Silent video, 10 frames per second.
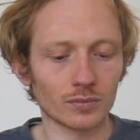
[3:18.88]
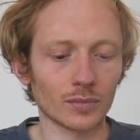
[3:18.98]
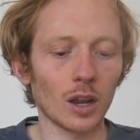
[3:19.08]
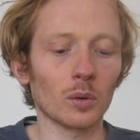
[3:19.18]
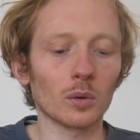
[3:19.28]

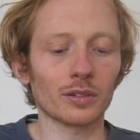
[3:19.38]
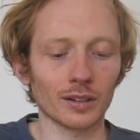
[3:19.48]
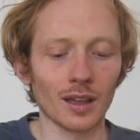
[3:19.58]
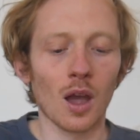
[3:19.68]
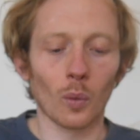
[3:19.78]
I will say,
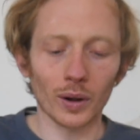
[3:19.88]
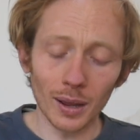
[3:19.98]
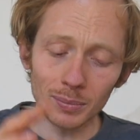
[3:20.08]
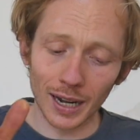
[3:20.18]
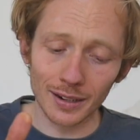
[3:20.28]
when
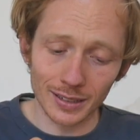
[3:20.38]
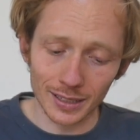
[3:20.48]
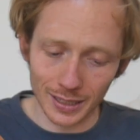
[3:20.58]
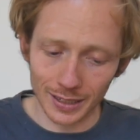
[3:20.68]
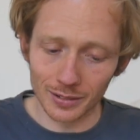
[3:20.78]
I'm tasting
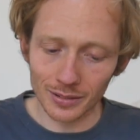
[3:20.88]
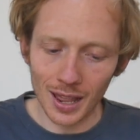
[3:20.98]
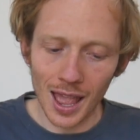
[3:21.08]
teas,